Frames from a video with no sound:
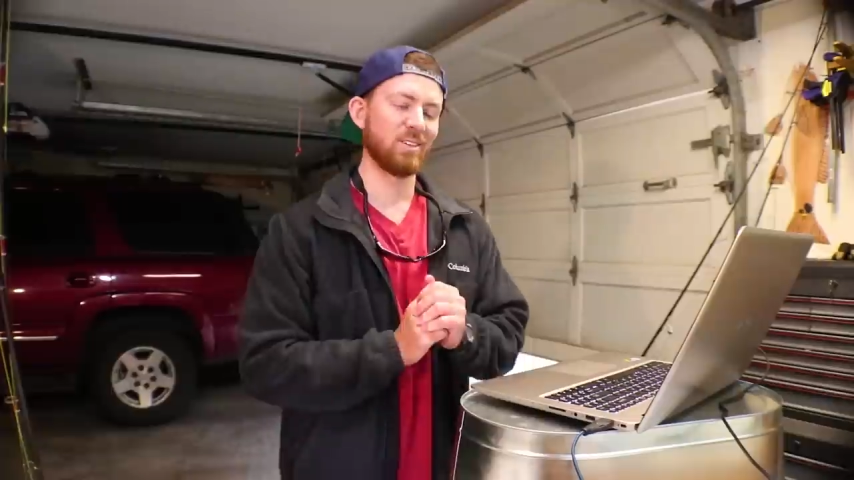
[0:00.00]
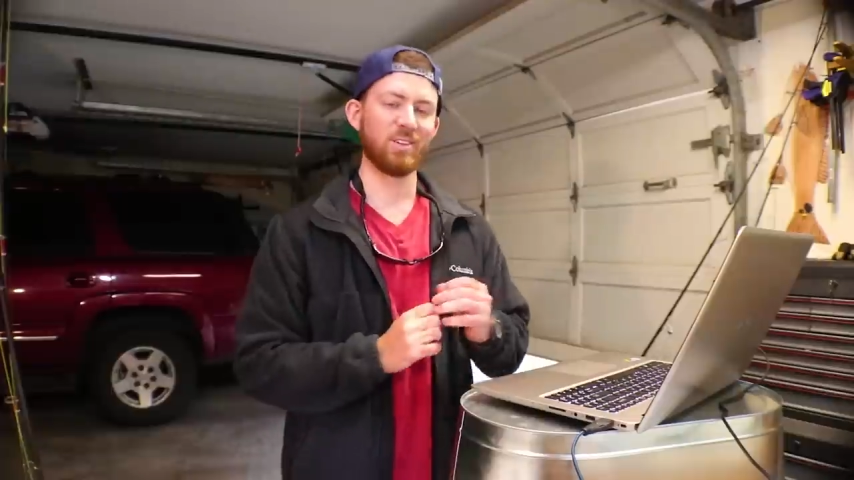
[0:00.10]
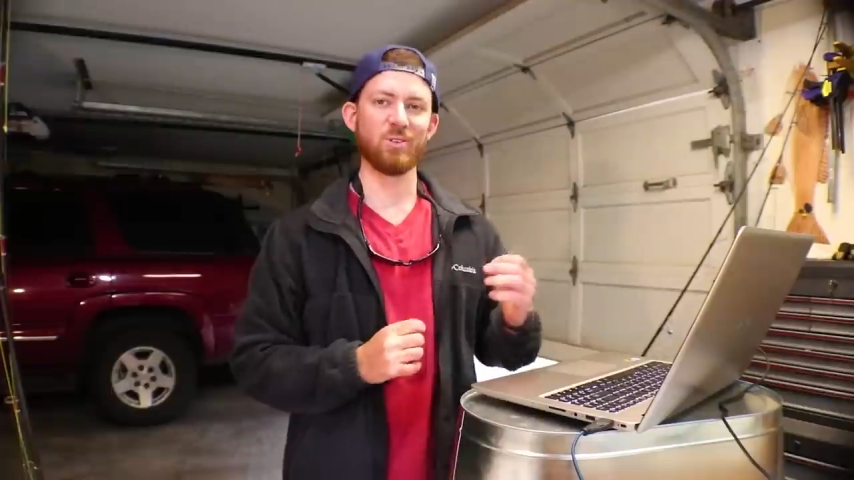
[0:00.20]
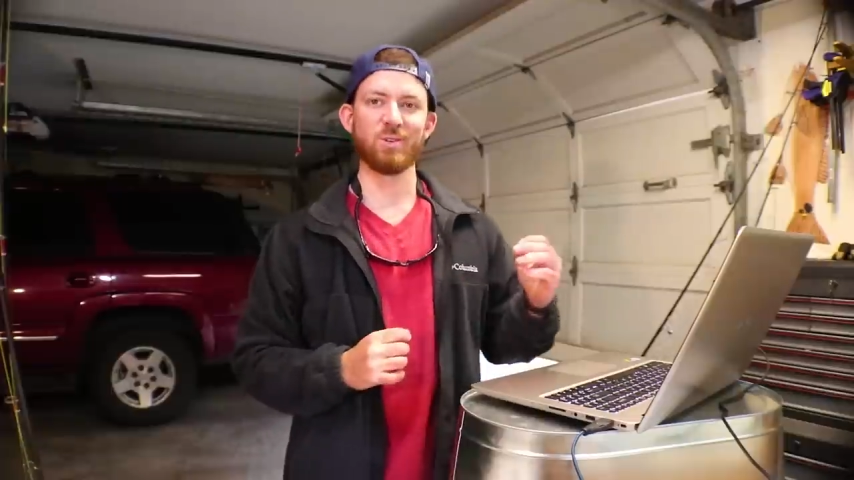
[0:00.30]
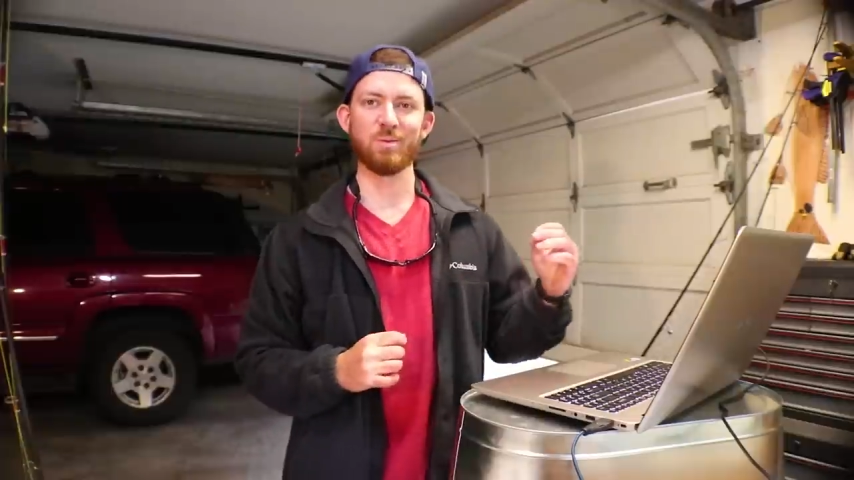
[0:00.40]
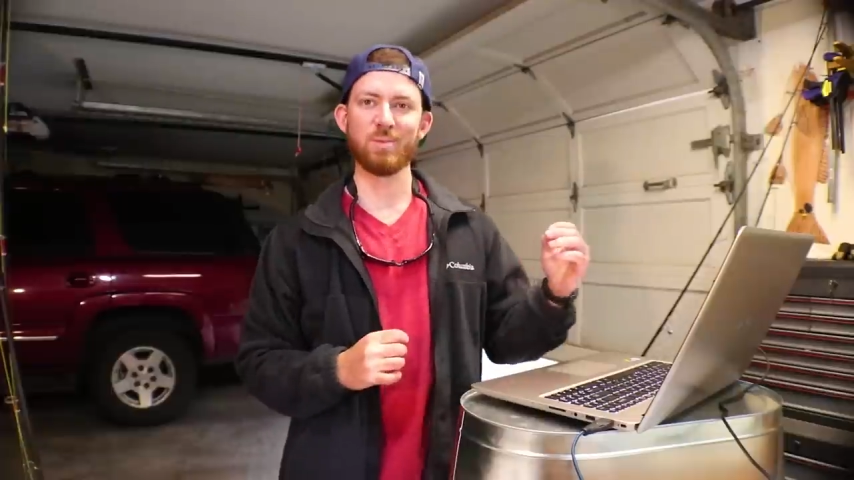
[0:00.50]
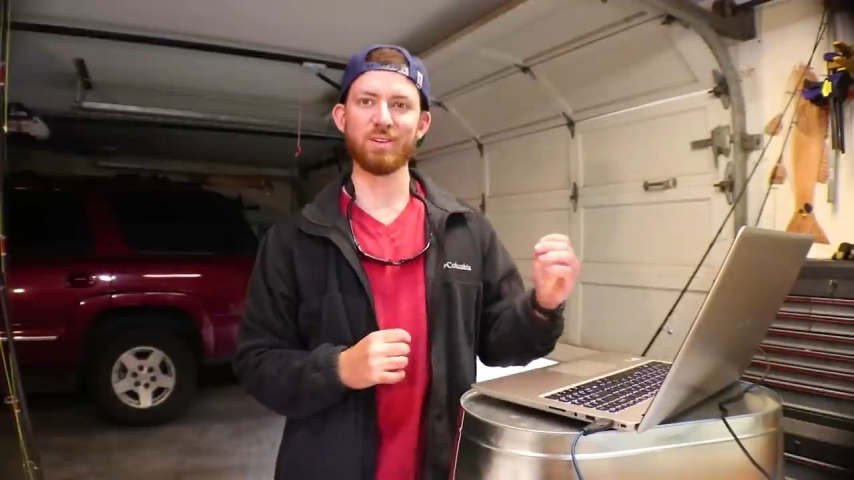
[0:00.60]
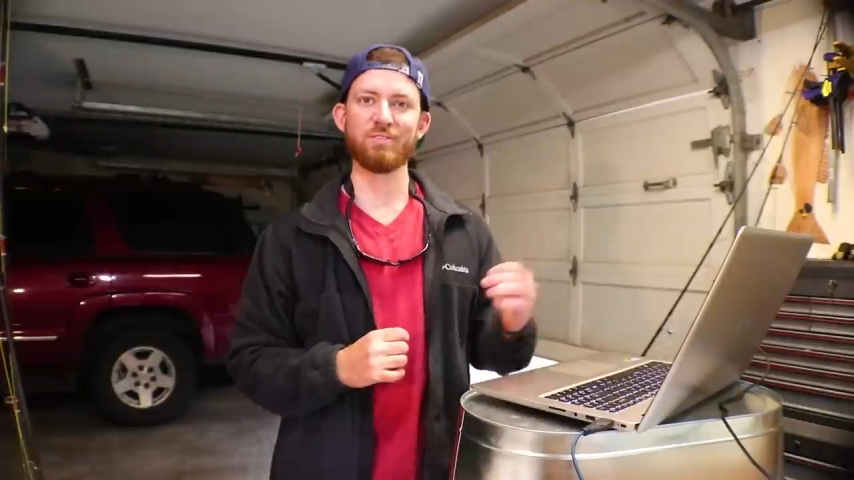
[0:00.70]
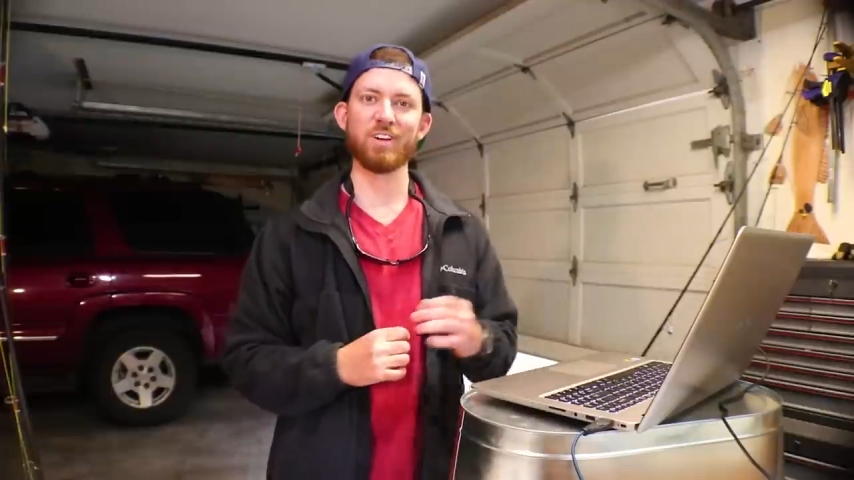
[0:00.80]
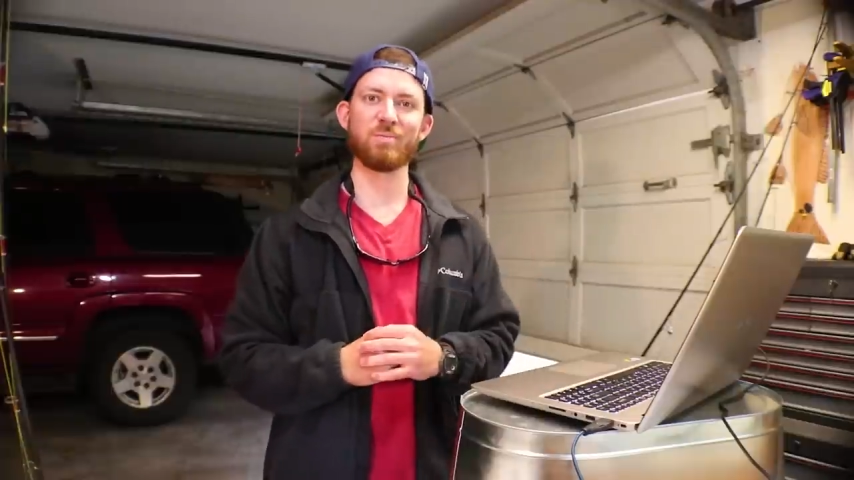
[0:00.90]
Going
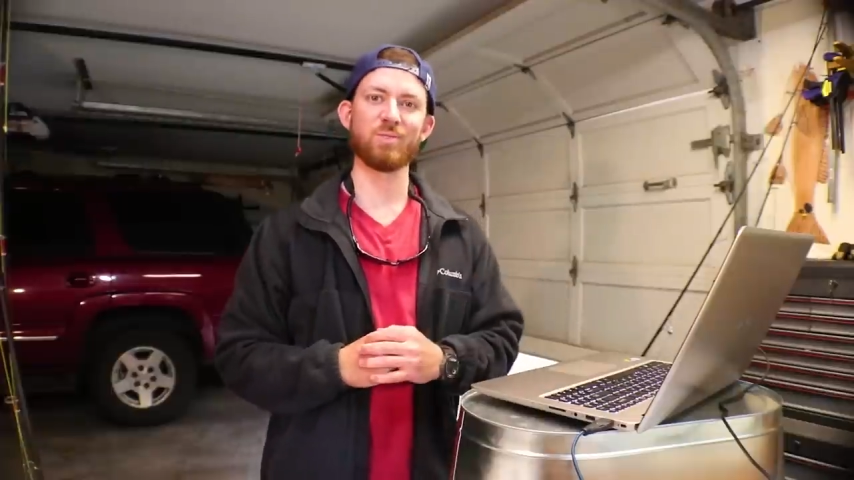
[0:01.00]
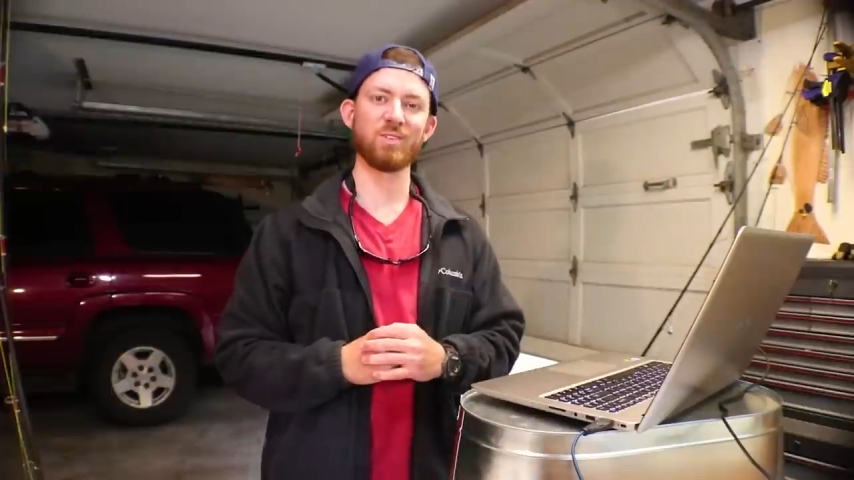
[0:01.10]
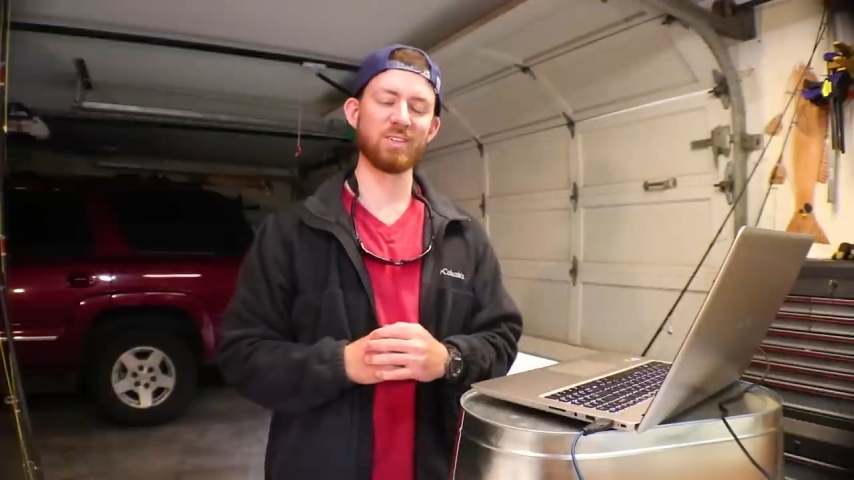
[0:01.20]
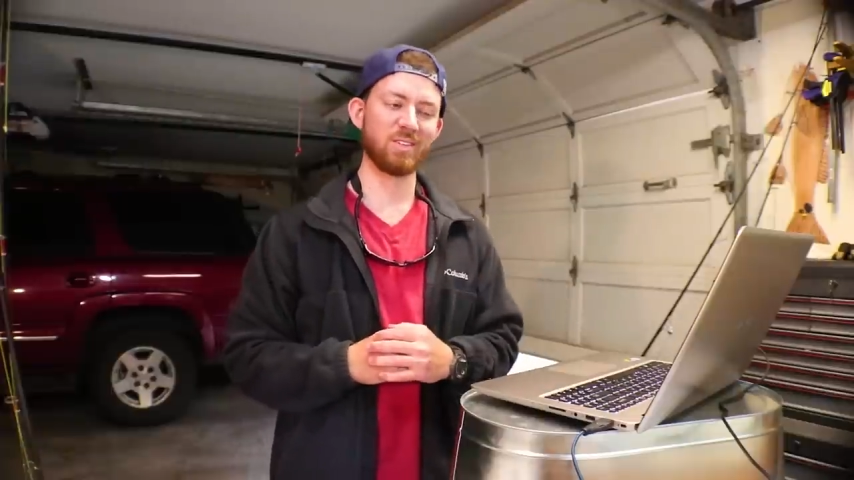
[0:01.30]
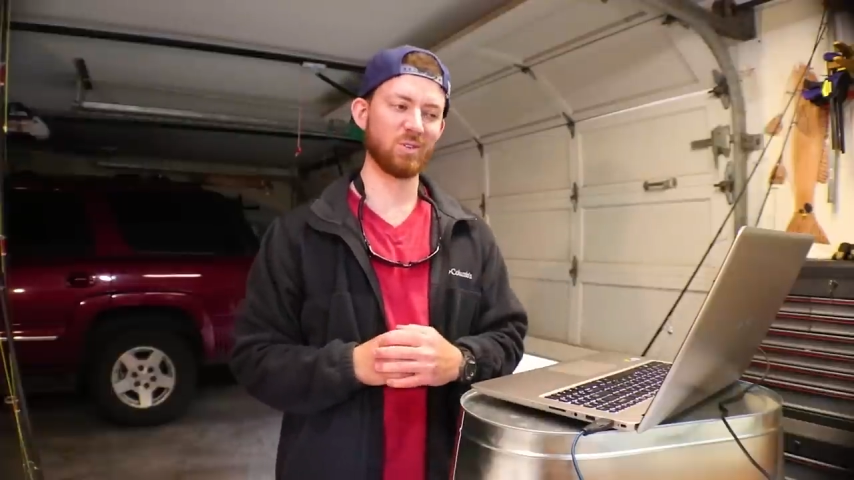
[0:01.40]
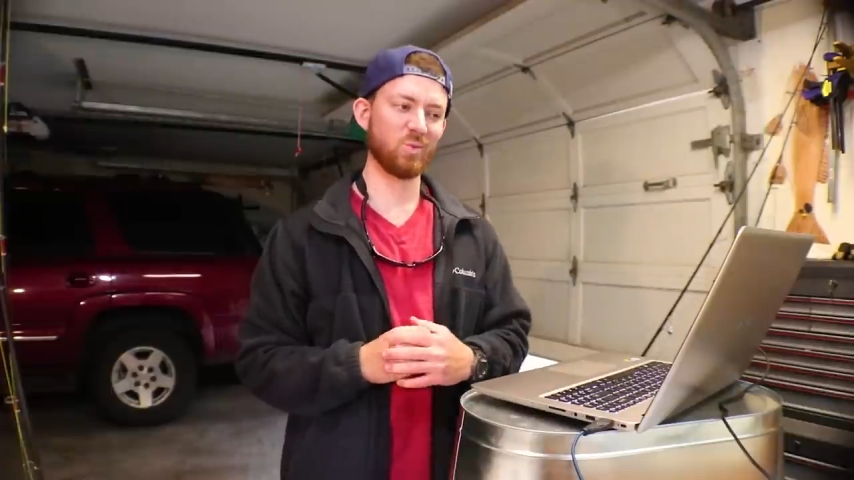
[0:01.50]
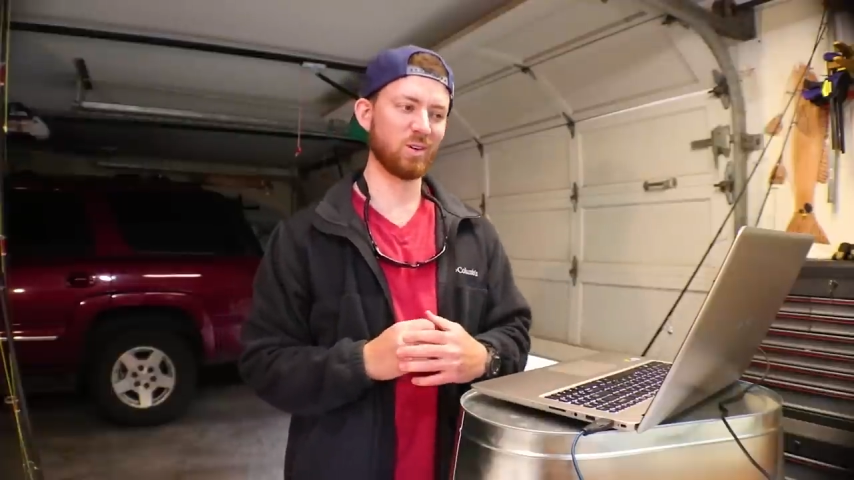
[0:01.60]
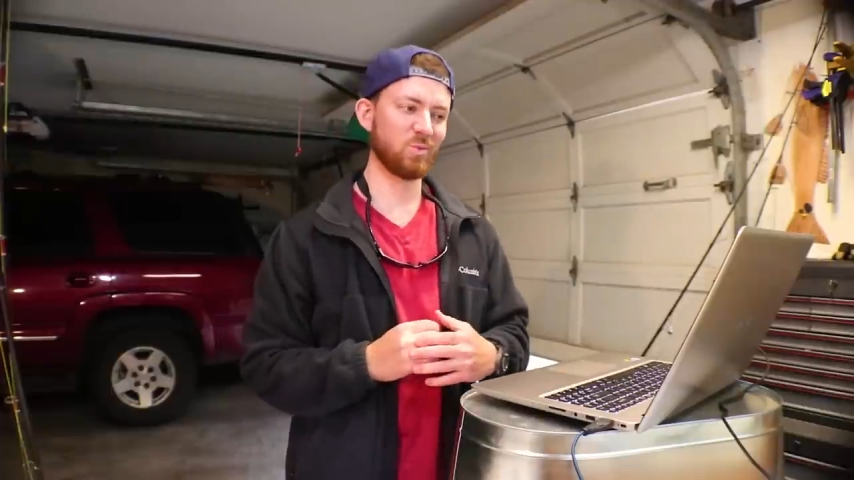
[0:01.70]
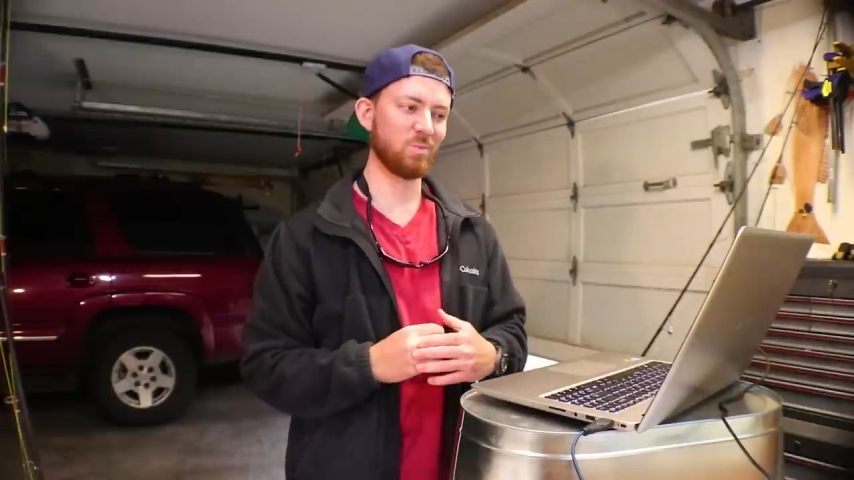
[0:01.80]
above 5.6 to 1